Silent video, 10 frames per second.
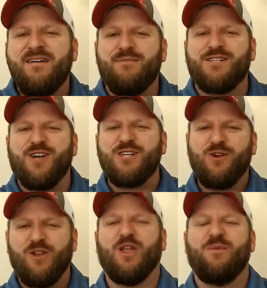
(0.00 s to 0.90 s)
But it's
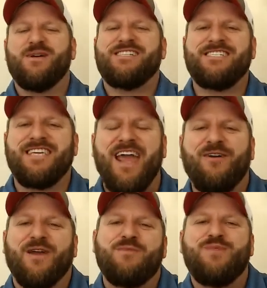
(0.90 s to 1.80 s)
also a little bit
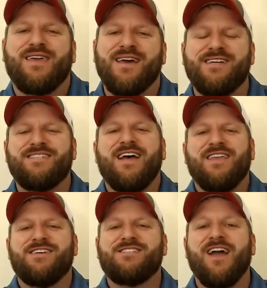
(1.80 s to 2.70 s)
scary because
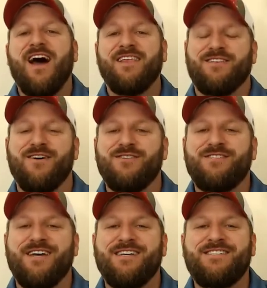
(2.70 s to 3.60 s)
this God that knows
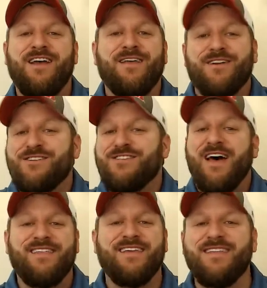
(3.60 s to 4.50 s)
us, there's
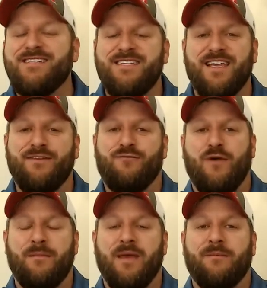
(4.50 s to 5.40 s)
nothing that's hidden
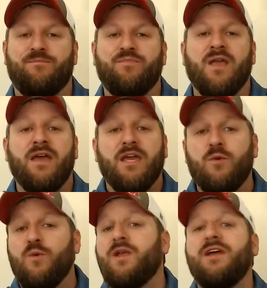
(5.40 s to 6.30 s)
from him. He
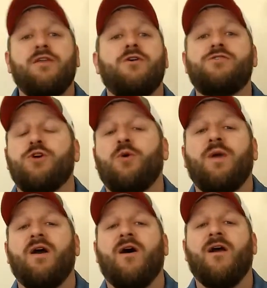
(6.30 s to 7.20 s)
really knows who
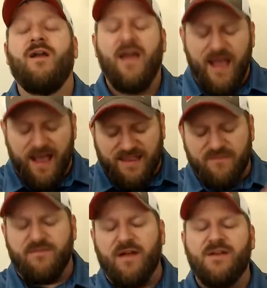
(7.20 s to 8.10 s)
we are at the
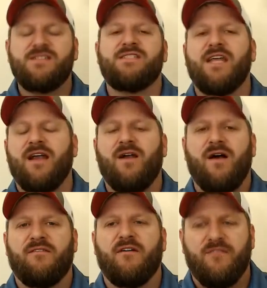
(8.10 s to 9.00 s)
very center
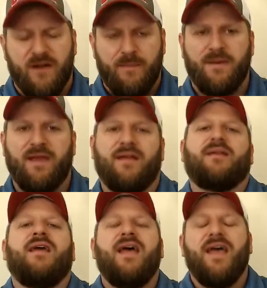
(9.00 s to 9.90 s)
of our very being.
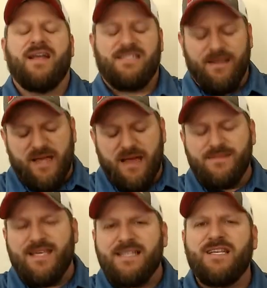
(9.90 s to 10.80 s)
And
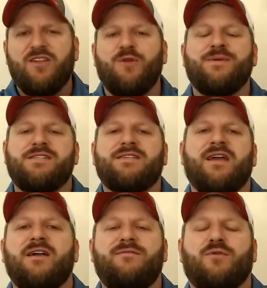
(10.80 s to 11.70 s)
sometimes that's a little bit
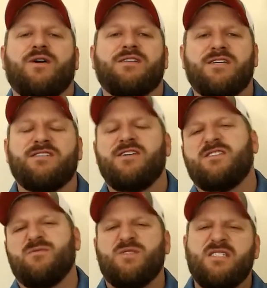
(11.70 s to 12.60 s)
scary for us because there's
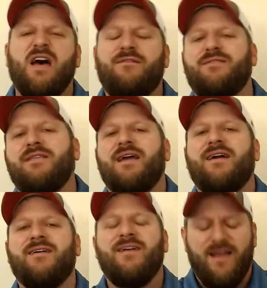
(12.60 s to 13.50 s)
some stuff in
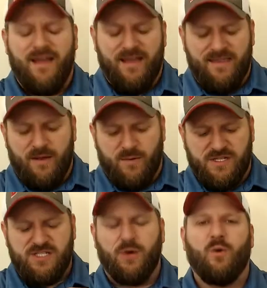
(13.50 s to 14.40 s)
there that we're
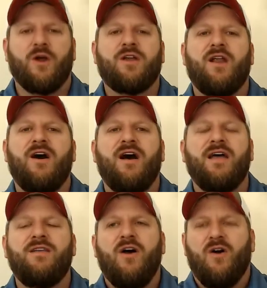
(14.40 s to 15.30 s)
still working
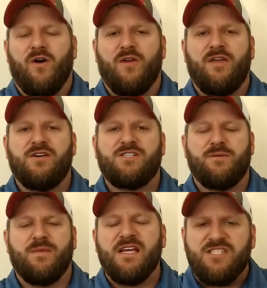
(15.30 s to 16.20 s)
on or there's
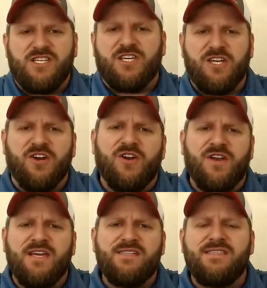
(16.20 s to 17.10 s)
some
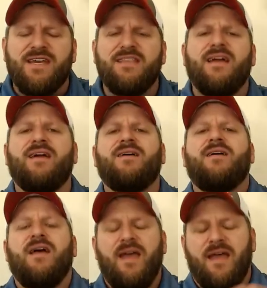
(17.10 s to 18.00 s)
insecurities in there.
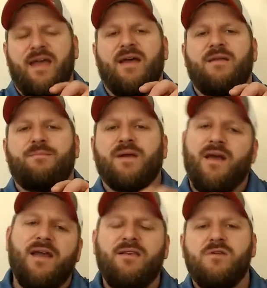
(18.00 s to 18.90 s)
And but
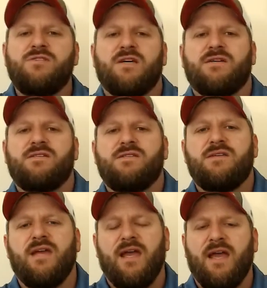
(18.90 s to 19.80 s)
God knows us
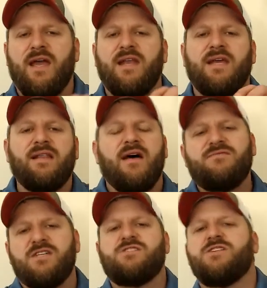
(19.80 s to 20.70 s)
and he
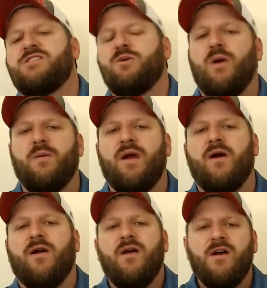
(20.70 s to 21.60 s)
loves us just the way we
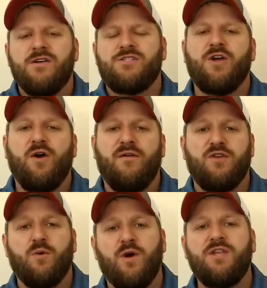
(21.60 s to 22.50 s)
are. So if
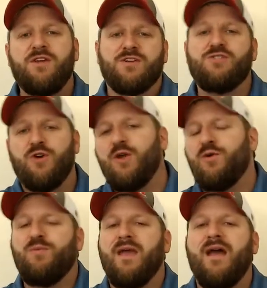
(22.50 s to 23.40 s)
you would, you can join
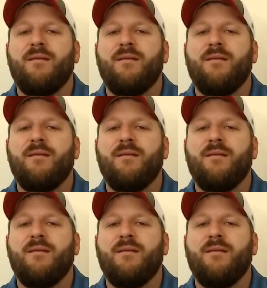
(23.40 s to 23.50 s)
with me.